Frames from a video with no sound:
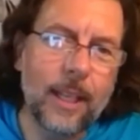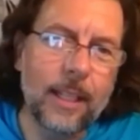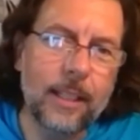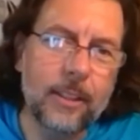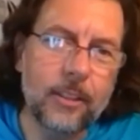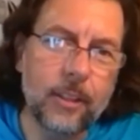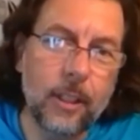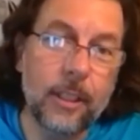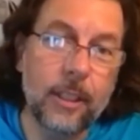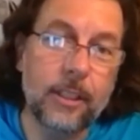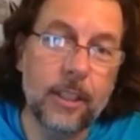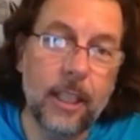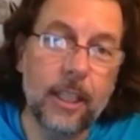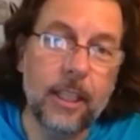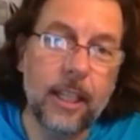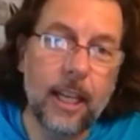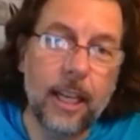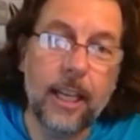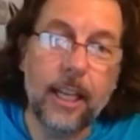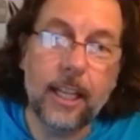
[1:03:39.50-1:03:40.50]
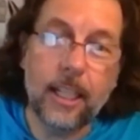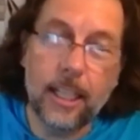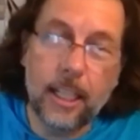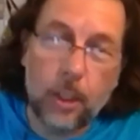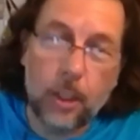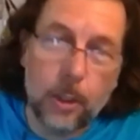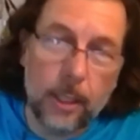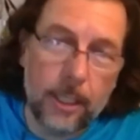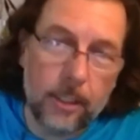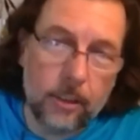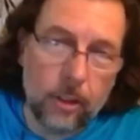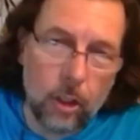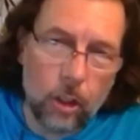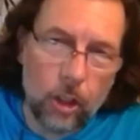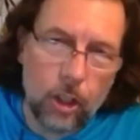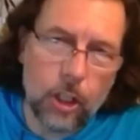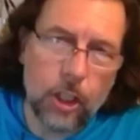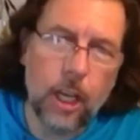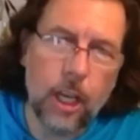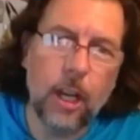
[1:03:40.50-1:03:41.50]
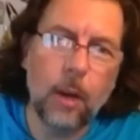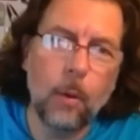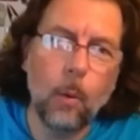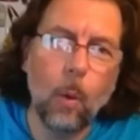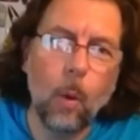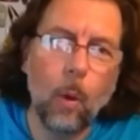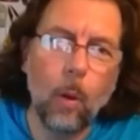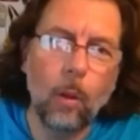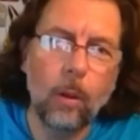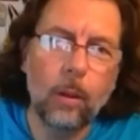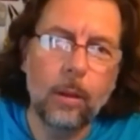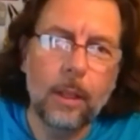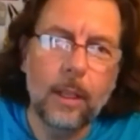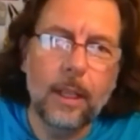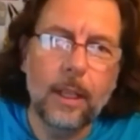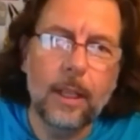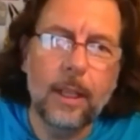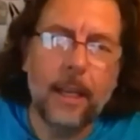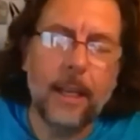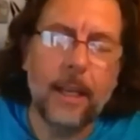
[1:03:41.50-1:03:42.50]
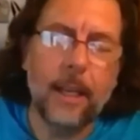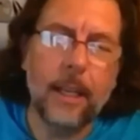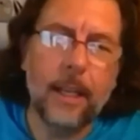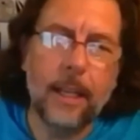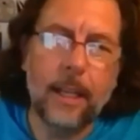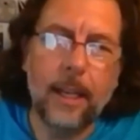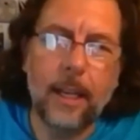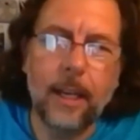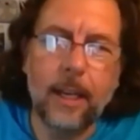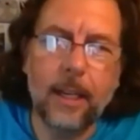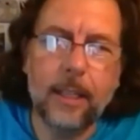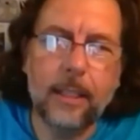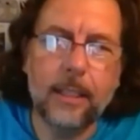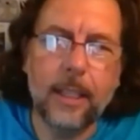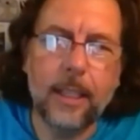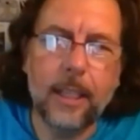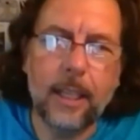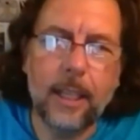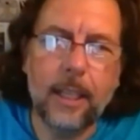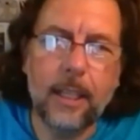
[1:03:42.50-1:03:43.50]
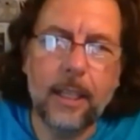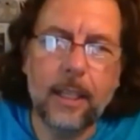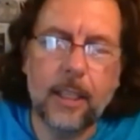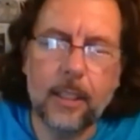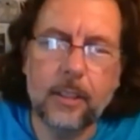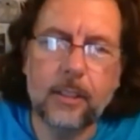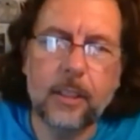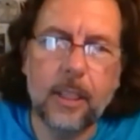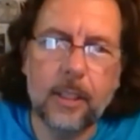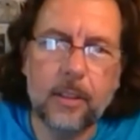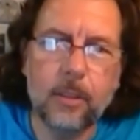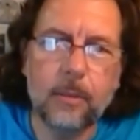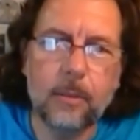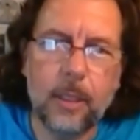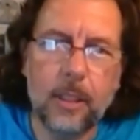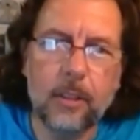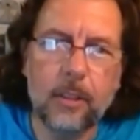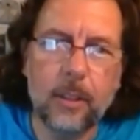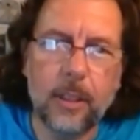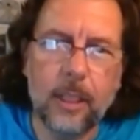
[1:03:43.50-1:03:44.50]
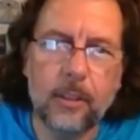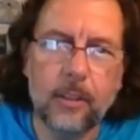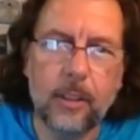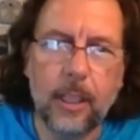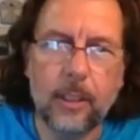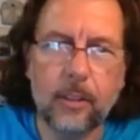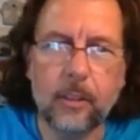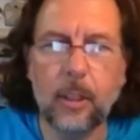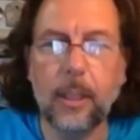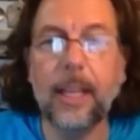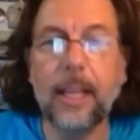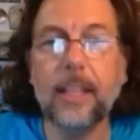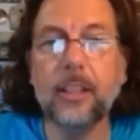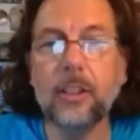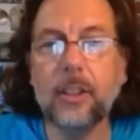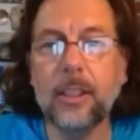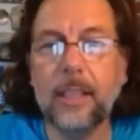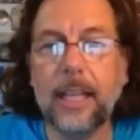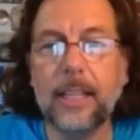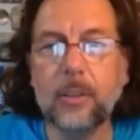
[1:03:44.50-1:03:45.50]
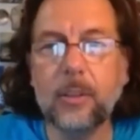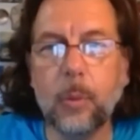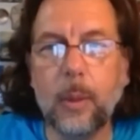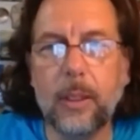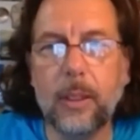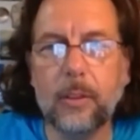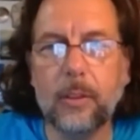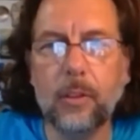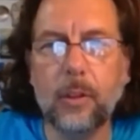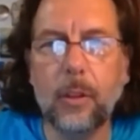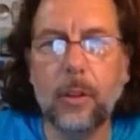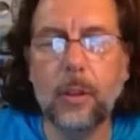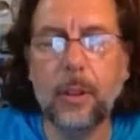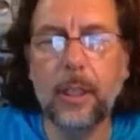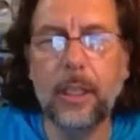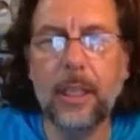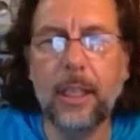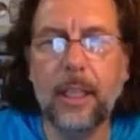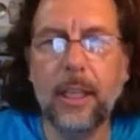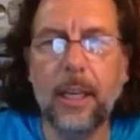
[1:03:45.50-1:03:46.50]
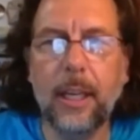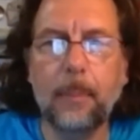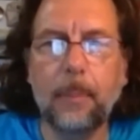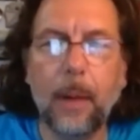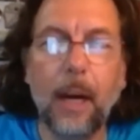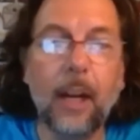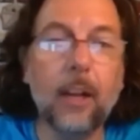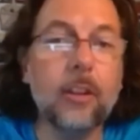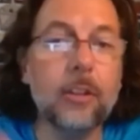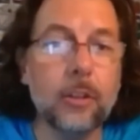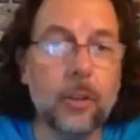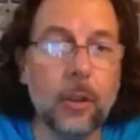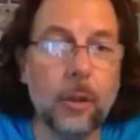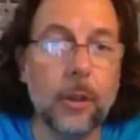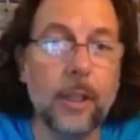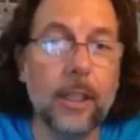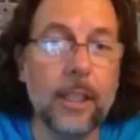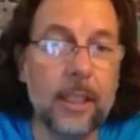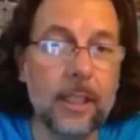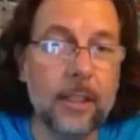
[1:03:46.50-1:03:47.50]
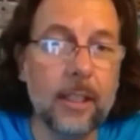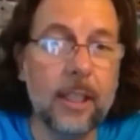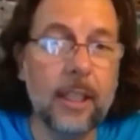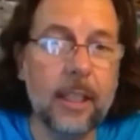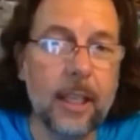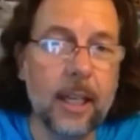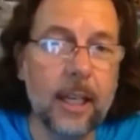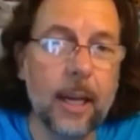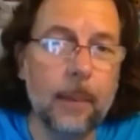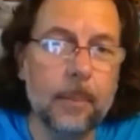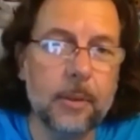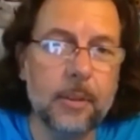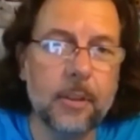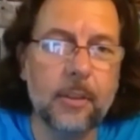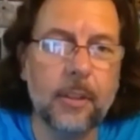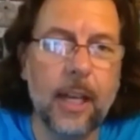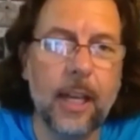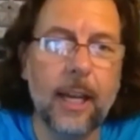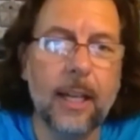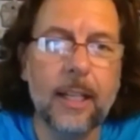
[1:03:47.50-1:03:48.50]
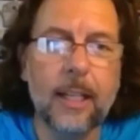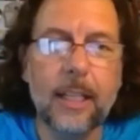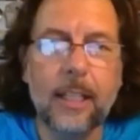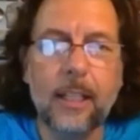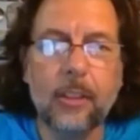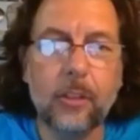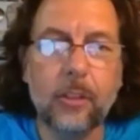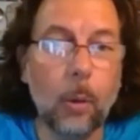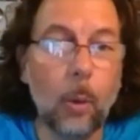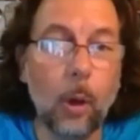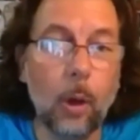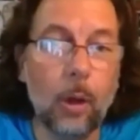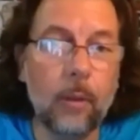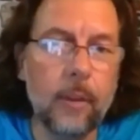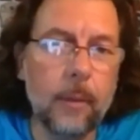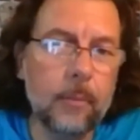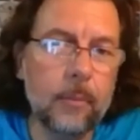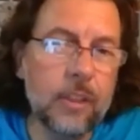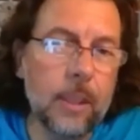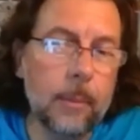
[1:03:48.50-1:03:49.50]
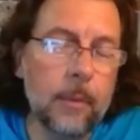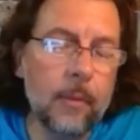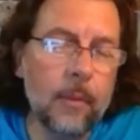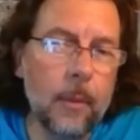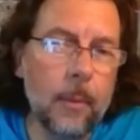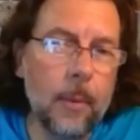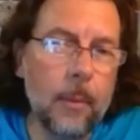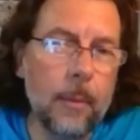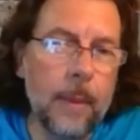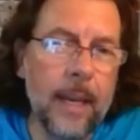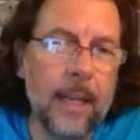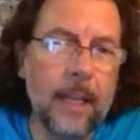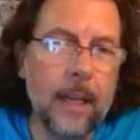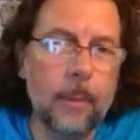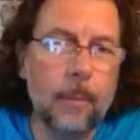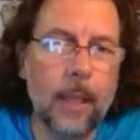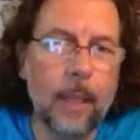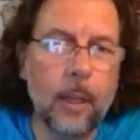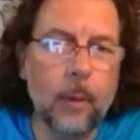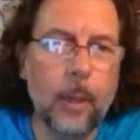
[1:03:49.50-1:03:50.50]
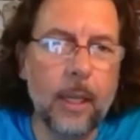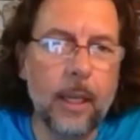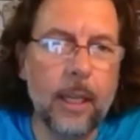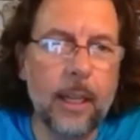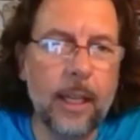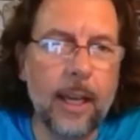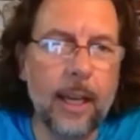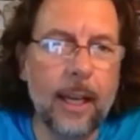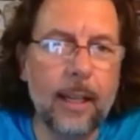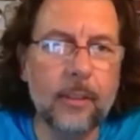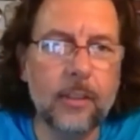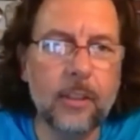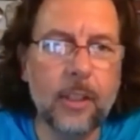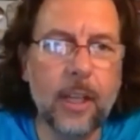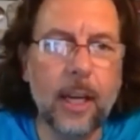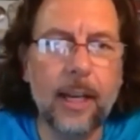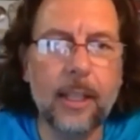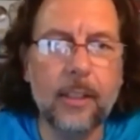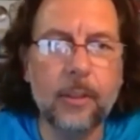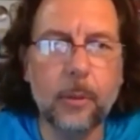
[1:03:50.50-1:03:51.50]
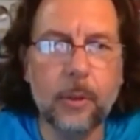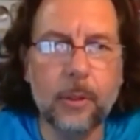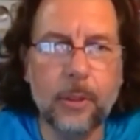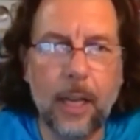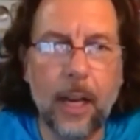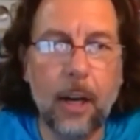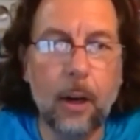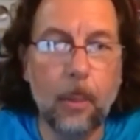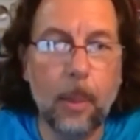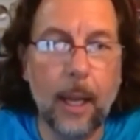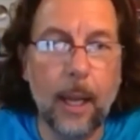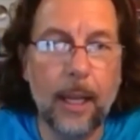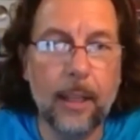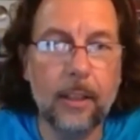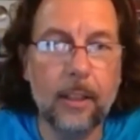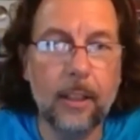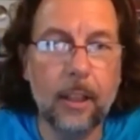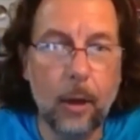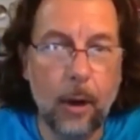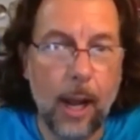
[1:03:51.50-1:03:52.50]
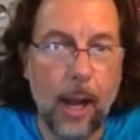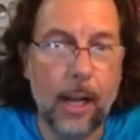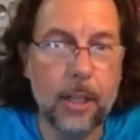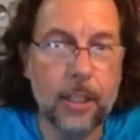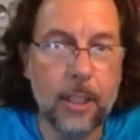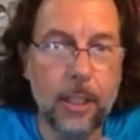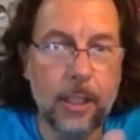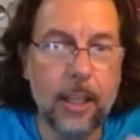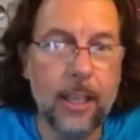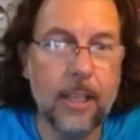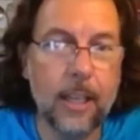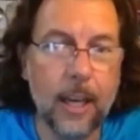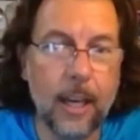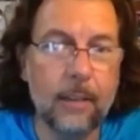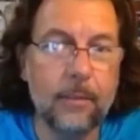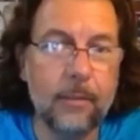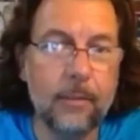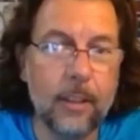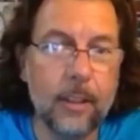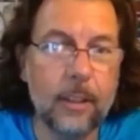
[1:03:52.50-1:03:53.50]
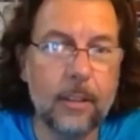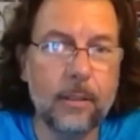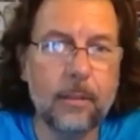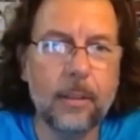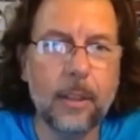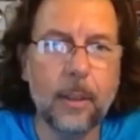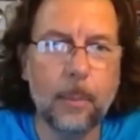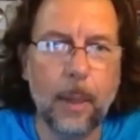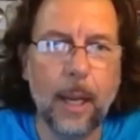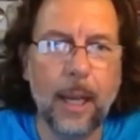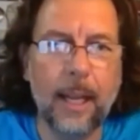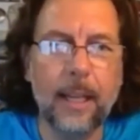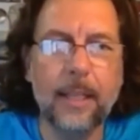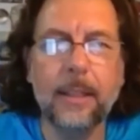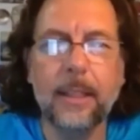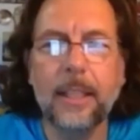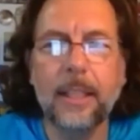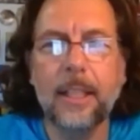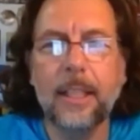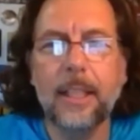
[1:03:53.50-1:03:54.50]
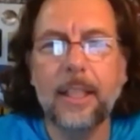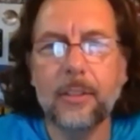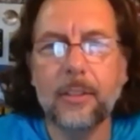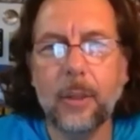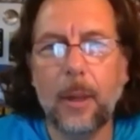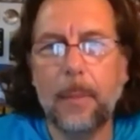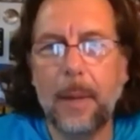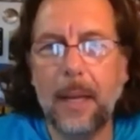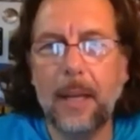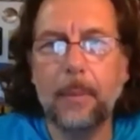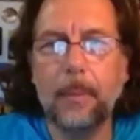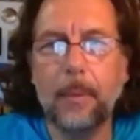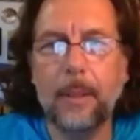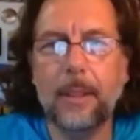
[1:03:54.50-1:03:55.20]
so it literally is a sheer wall, and it's great sight. So that's where the story, part of the story, encompasses that. So all of them, some of them are made up, like Queen of the Island Skies was an airplane that crashed and they dived the plane. So I made up